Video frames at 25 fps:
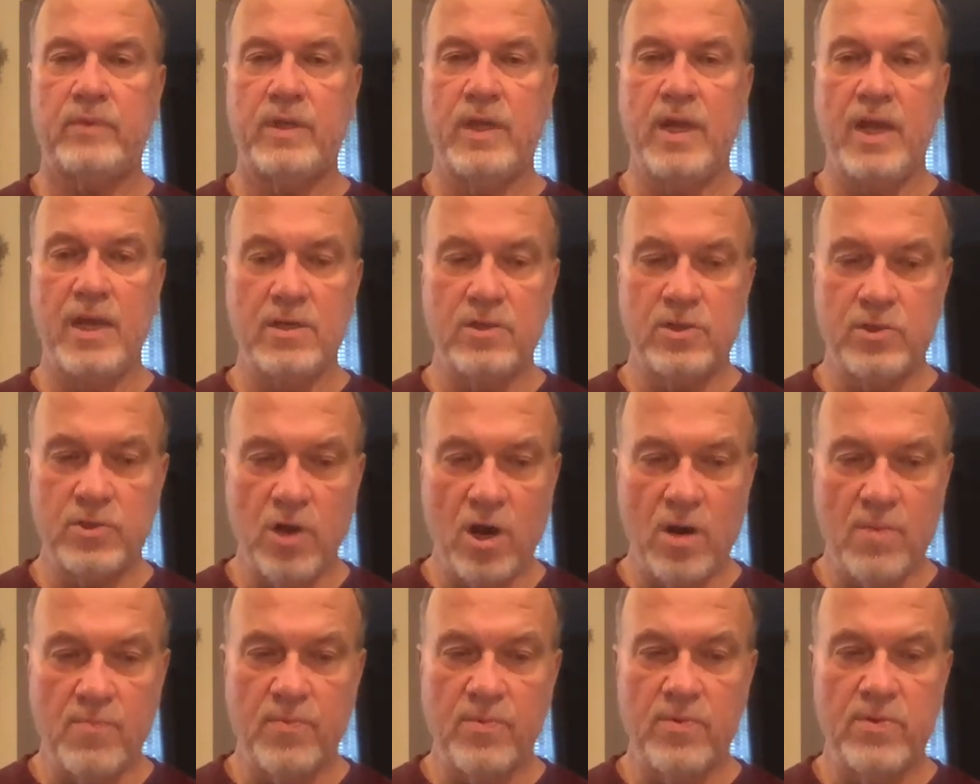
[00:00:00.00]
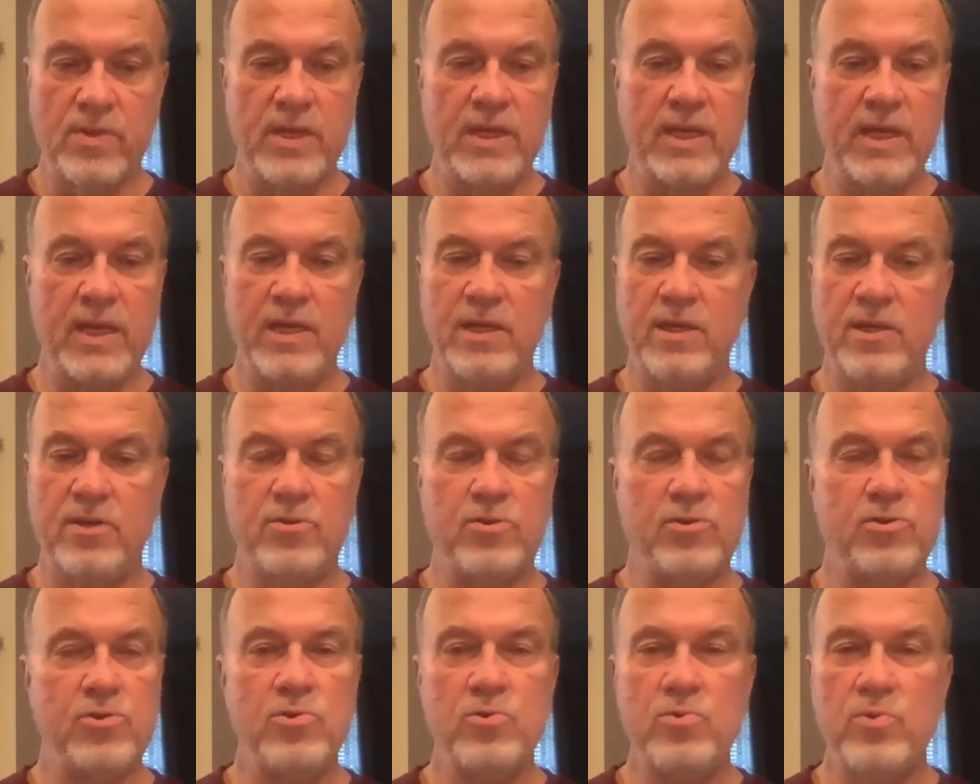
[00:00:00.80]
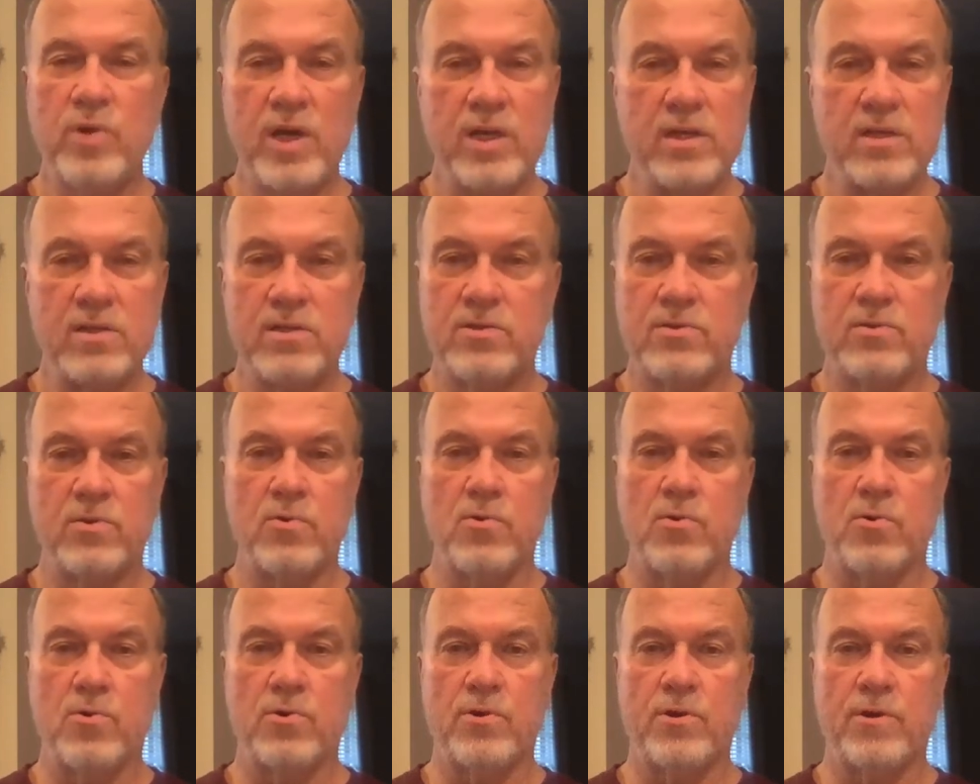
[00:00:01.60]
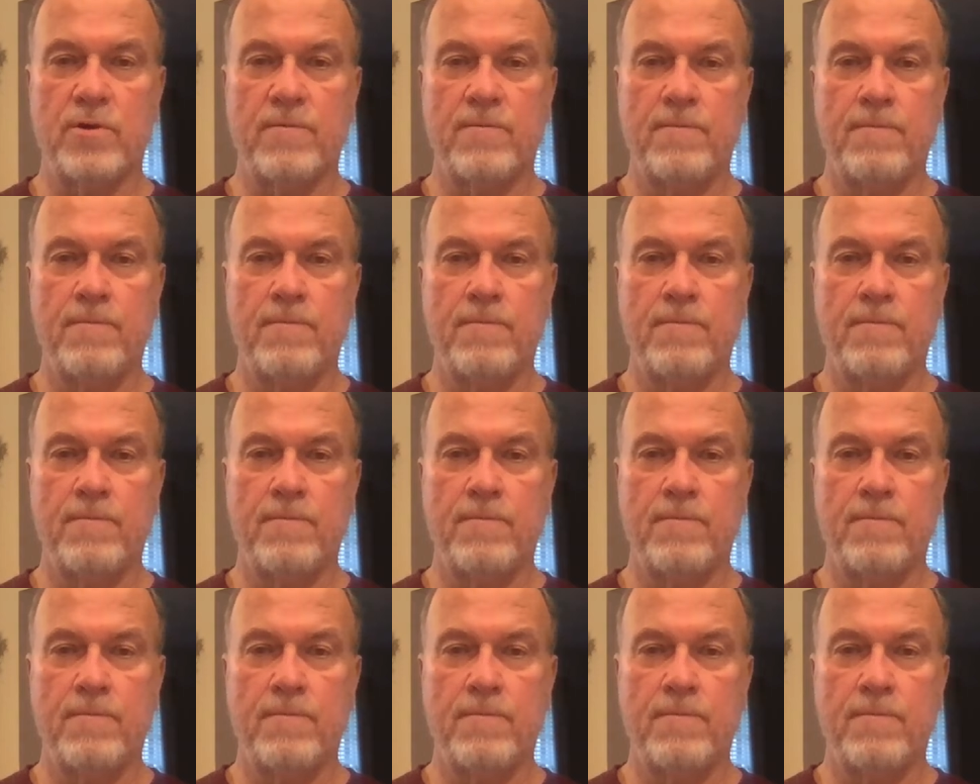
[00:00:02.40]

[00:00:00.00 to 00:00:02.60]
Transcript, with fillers: and sharper than any two edged sword